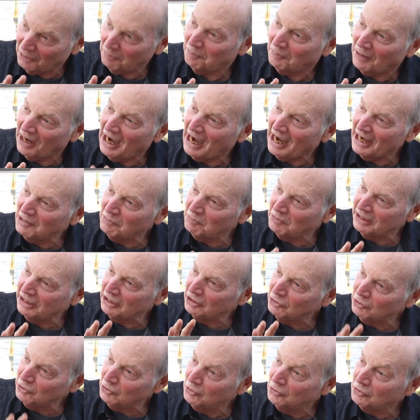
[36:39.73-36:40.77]
up behind me
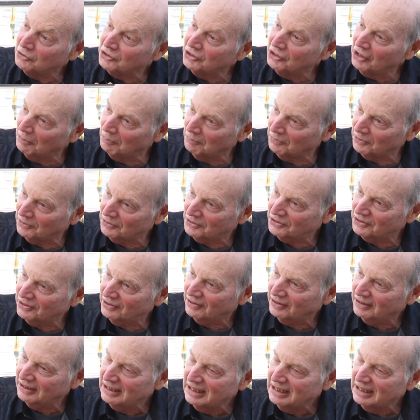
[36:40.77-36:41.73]
in huge numbers.